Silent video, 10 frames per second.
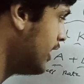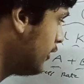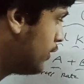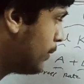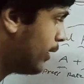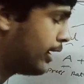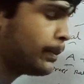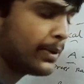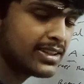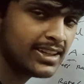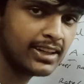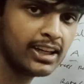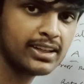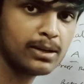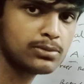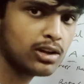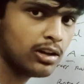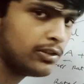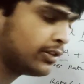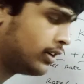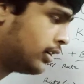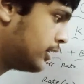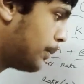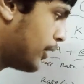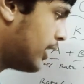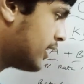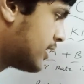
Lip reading: If you represent in terms of the product